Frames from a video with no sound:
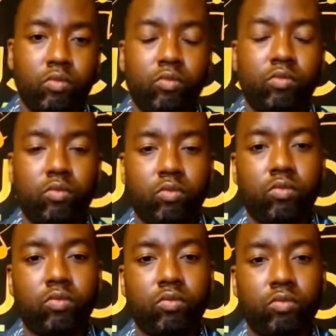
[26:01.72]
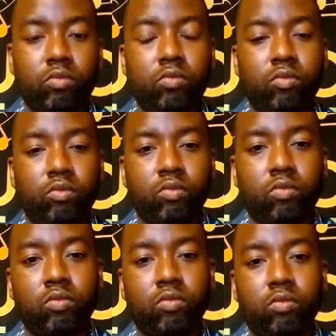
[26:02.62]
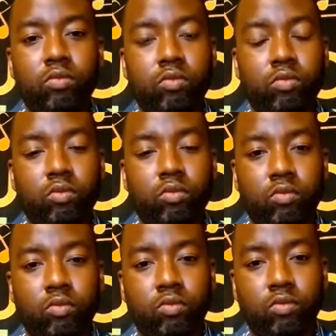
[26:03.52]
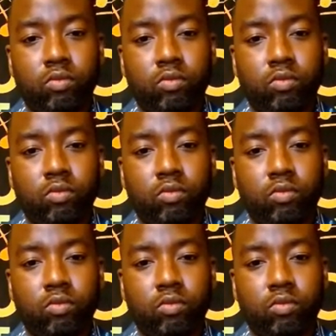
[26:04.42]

No words are spoken by the person on screen.